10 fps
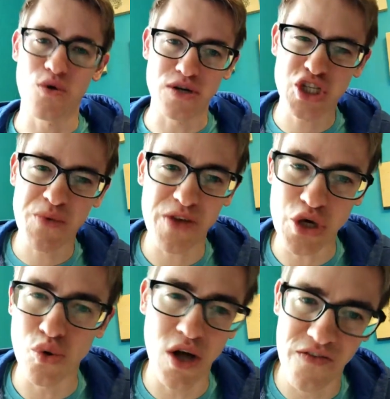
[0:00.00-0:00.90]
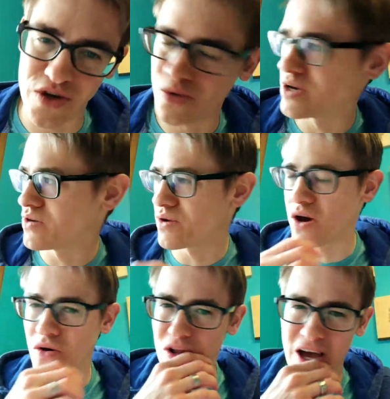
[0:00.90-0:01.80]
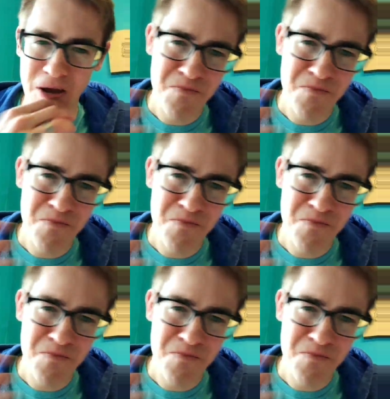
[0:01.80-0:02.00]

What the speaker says: or something you love doing. You go like